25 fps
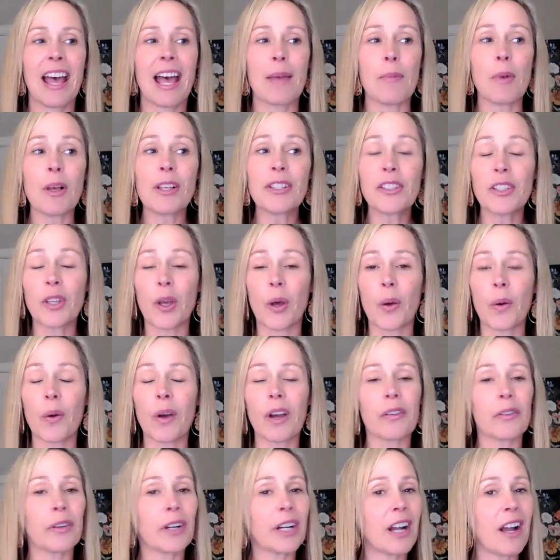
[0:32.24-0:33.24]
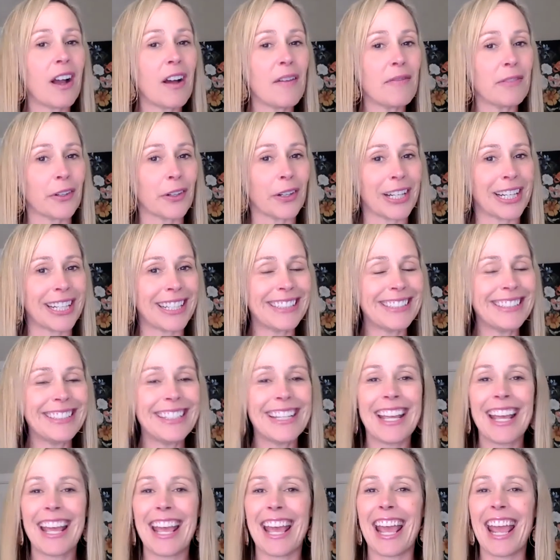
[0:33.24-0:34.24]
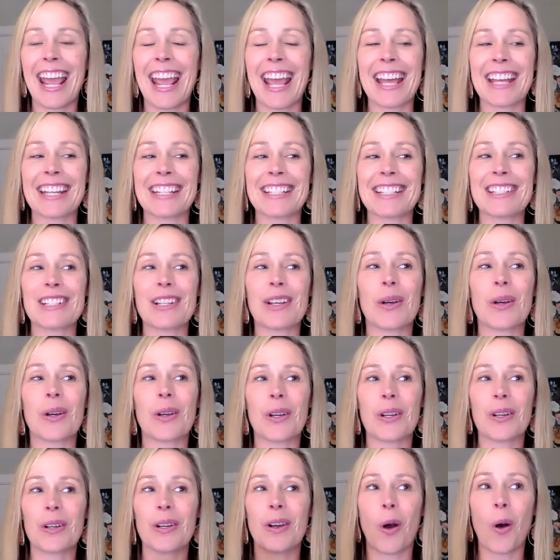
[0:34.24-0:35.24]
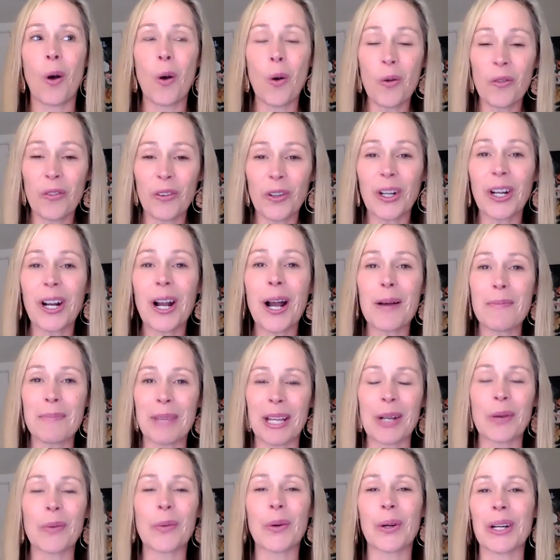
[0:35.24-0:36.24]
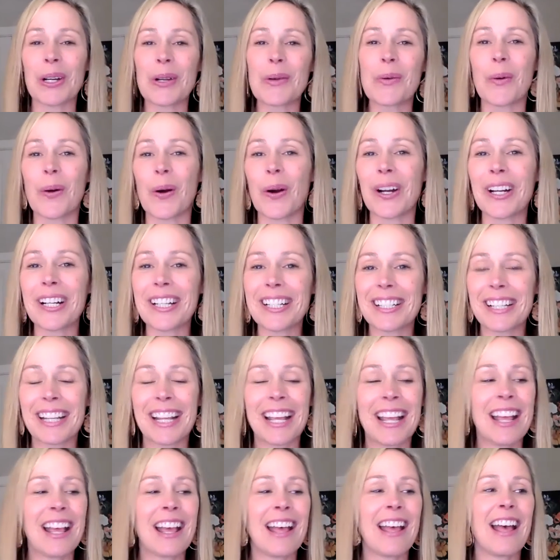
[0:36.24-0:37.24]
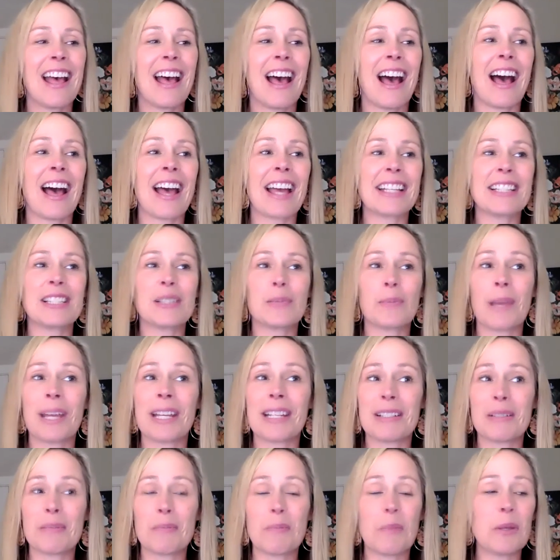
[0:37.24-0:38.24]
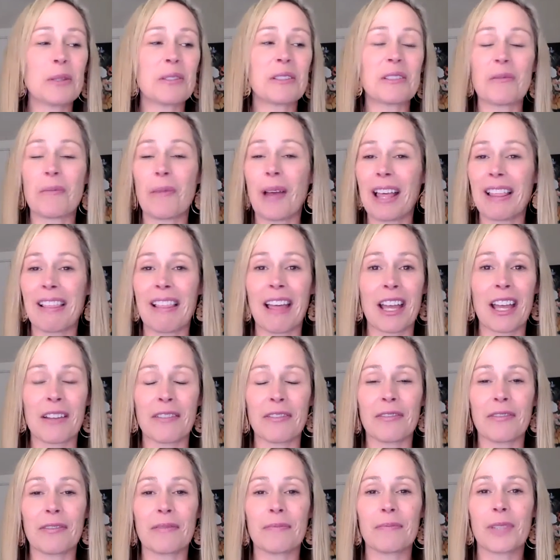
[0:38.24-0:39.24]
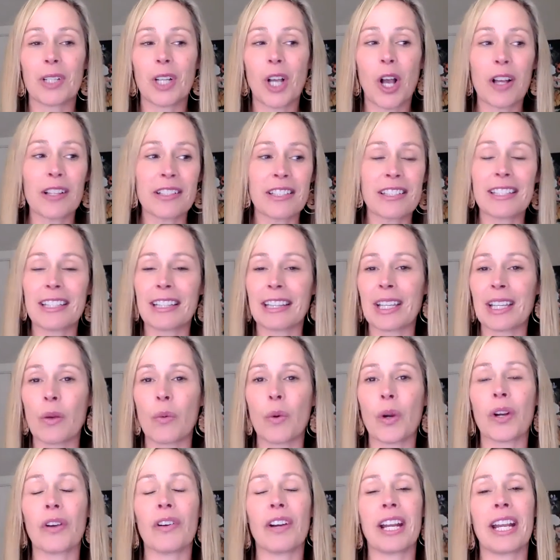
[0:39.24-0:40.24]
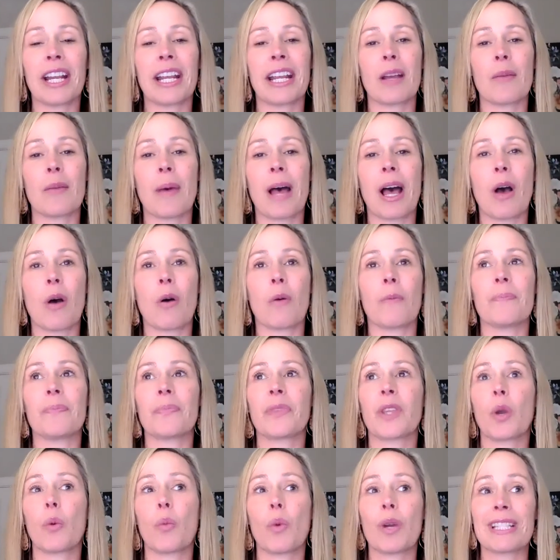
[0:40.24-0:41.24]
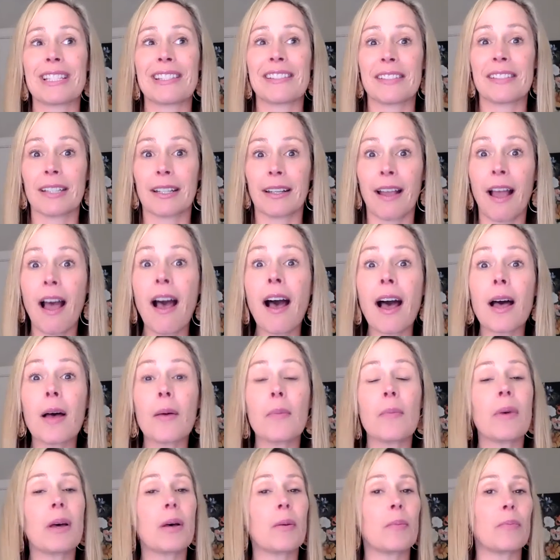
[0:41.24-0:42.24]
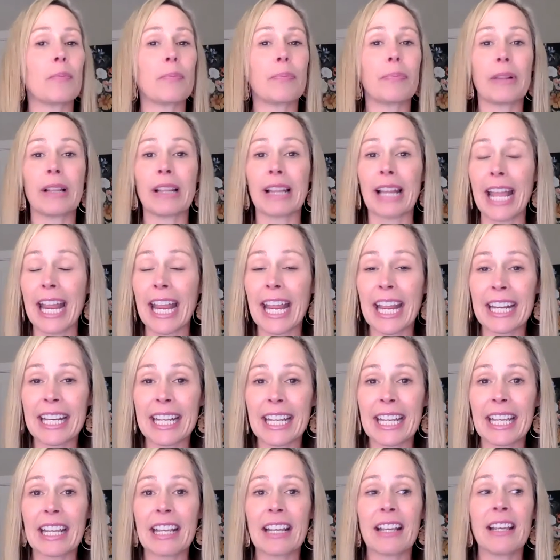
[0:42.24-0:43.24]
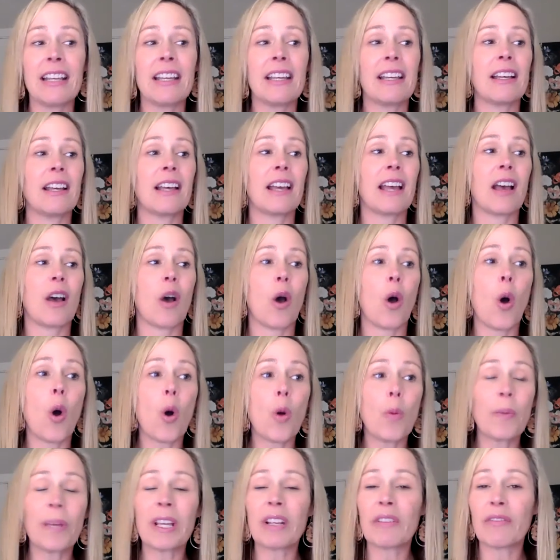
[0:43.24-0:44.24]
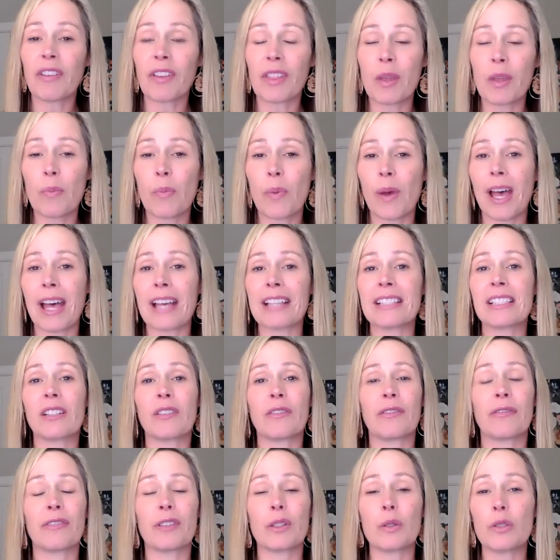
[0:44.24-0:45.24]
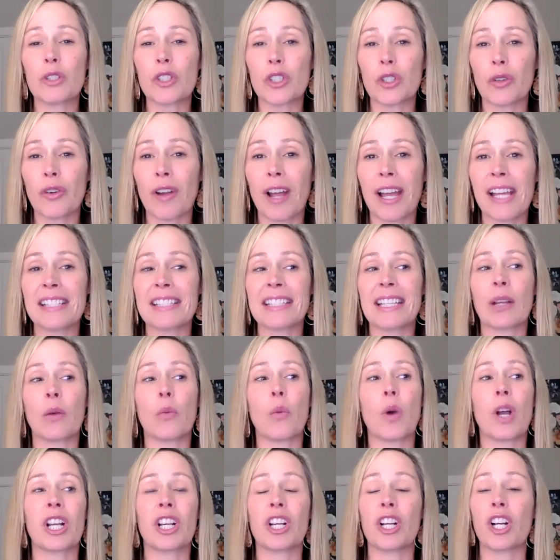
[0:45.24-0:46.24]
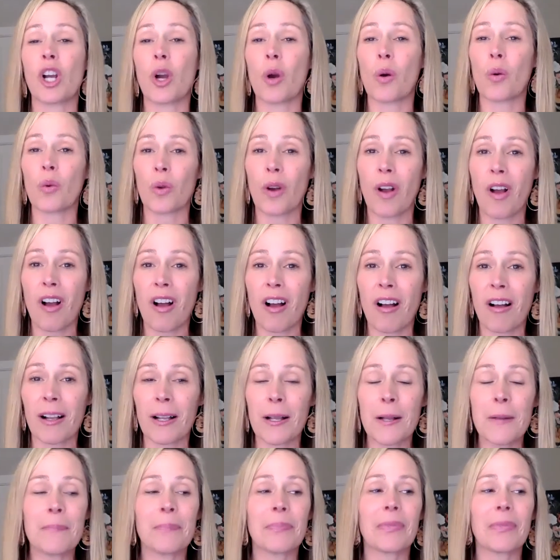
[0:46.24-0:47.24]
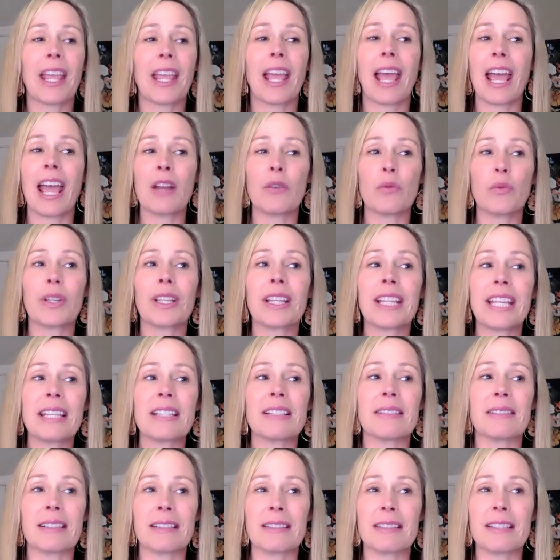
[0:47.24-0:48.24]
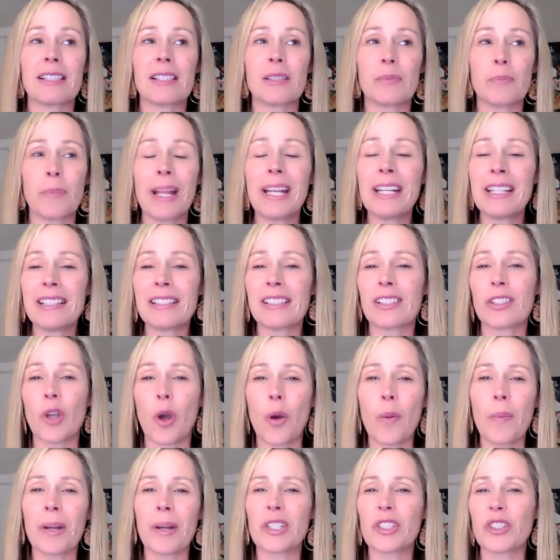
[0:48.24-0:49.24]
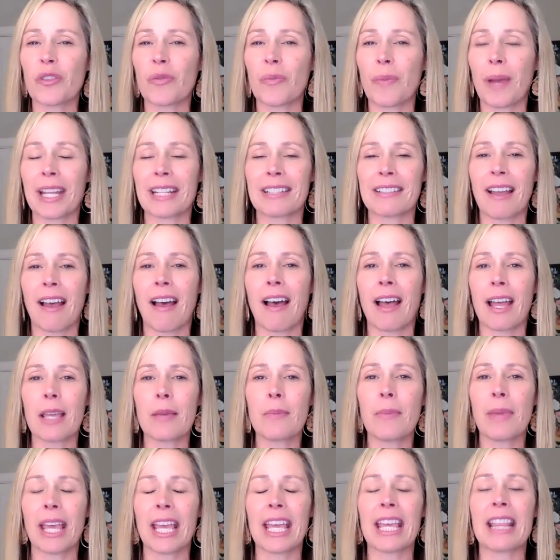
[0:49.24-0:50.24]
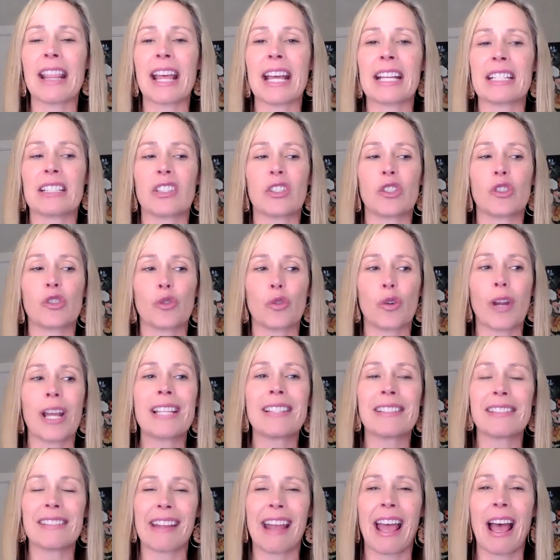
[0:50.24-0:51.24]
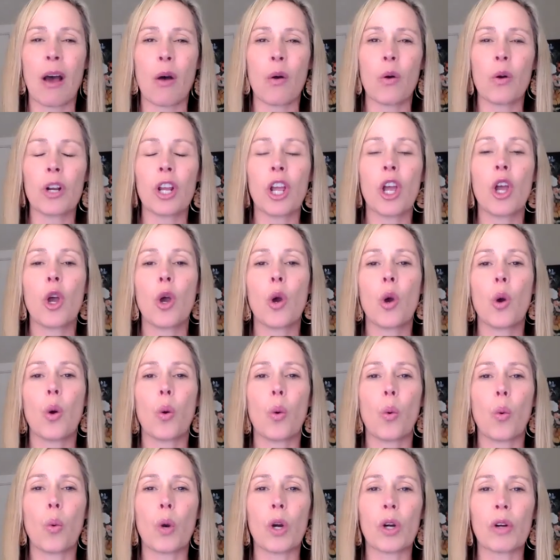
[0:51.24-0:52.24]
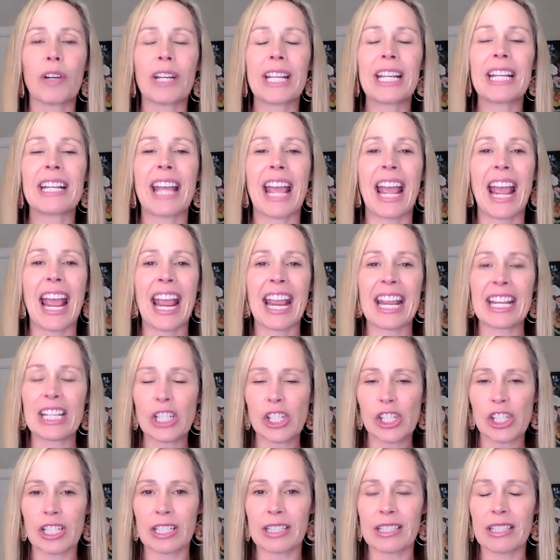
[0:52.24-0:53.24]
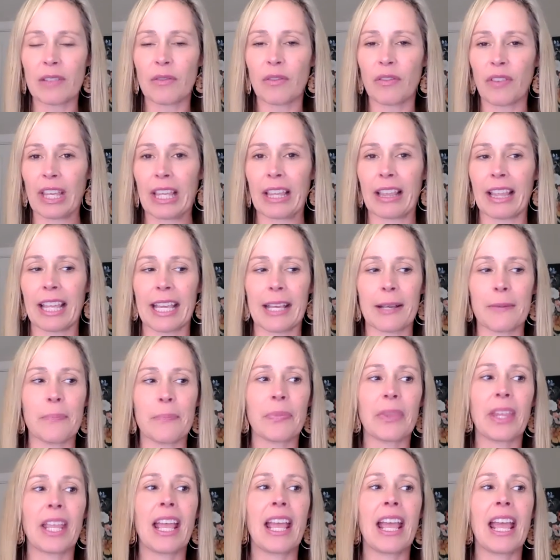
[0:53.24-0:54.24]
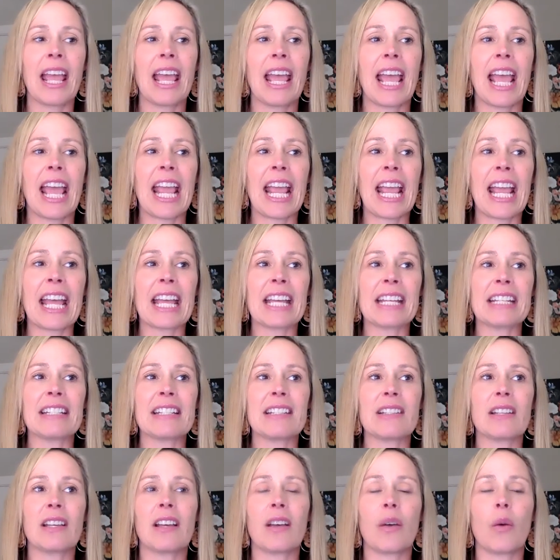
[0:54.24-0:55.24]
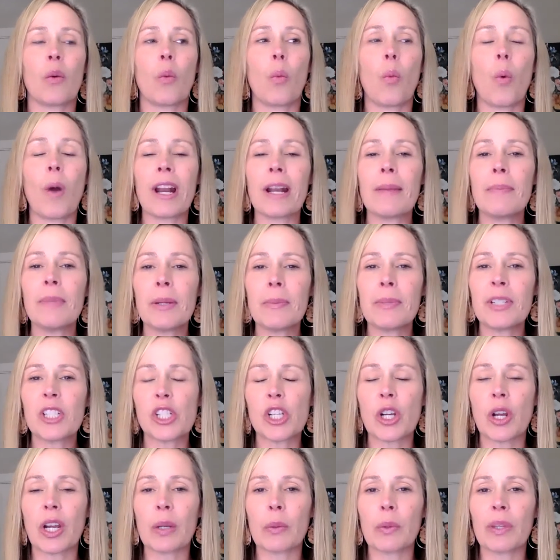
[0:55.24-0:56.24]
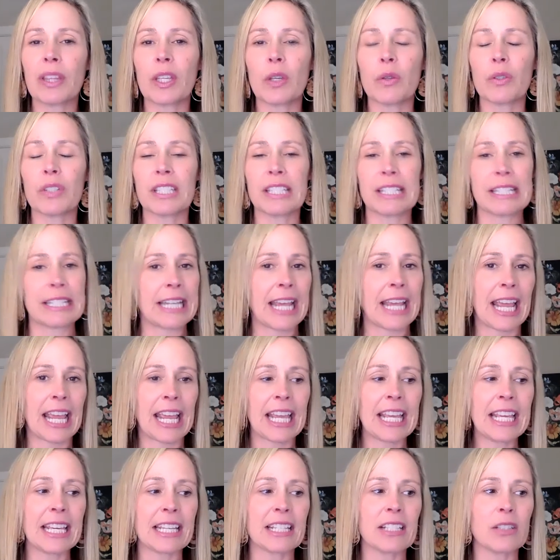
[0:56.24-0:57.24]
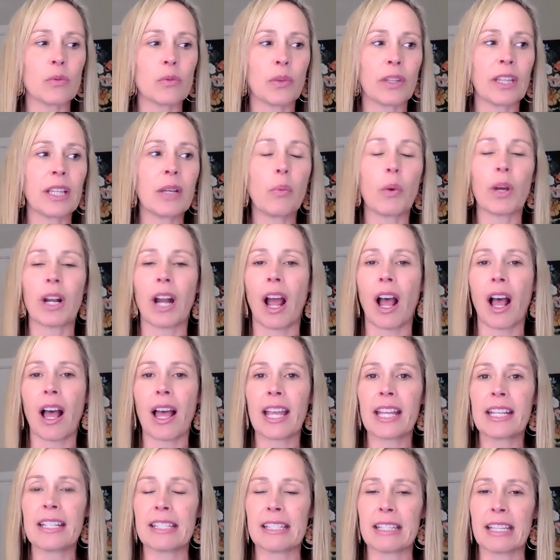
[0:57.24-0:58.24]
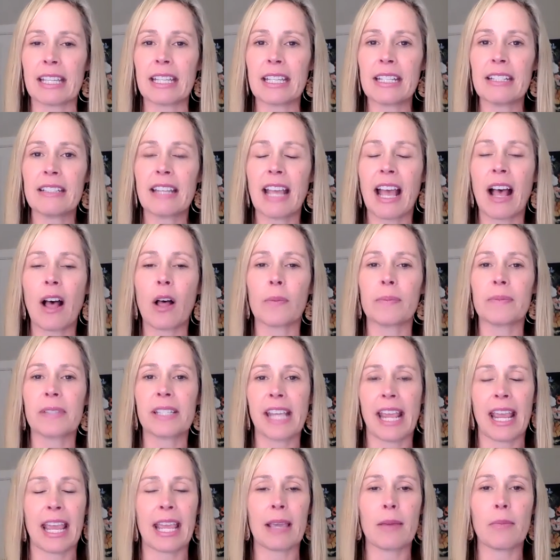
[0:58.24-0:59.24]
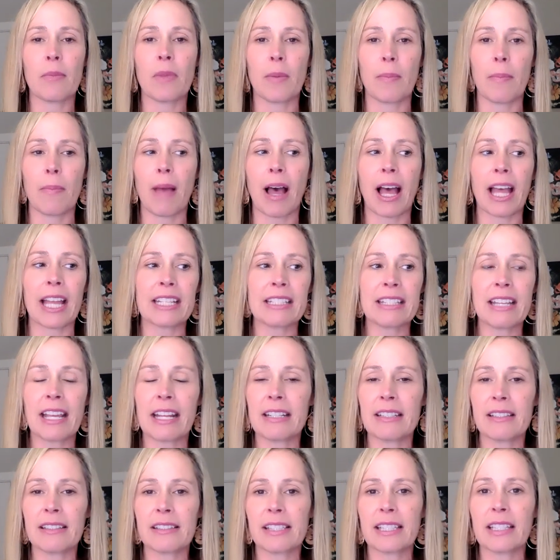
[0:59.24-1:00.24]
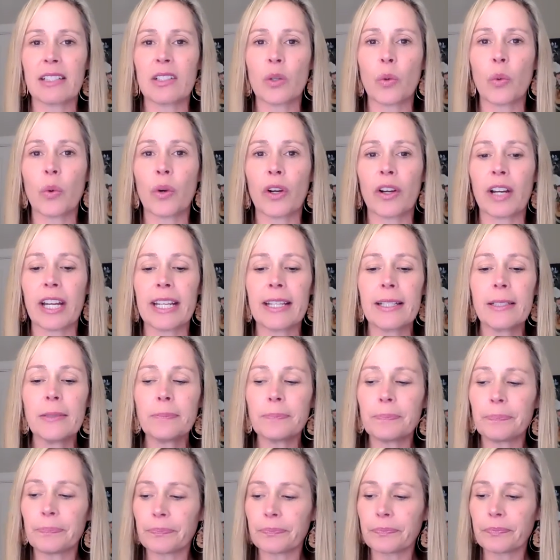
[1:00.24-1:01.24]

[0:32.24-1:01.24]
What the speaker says: I'm also a recovering and overcoming worrywart. I spent most of my life constantly worrying about what's to come, planning, hoping for the best, futurizing what could go wrong, and really spending so much of my time in that stressed out, worried, anxious feeling. And what I'm going to be sharing with you today is really what I did to help tame my tendency to worry,